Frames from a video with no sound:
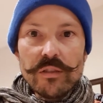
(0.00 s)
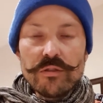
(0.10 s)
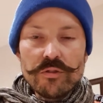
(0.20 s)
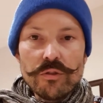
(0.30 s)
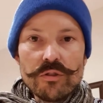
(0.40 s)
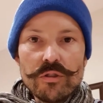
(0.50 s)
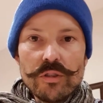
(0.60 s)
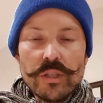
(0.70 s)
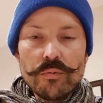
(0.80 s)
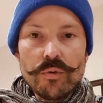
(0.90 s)
social
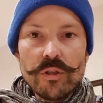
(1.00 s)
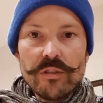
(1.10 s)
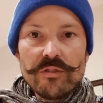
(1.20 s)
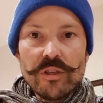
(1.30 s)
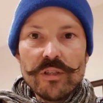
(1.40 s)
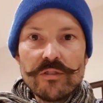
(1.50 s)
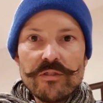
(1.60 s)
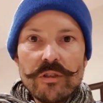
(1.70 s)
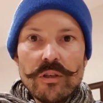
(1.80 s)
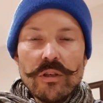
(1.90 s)
networking sites.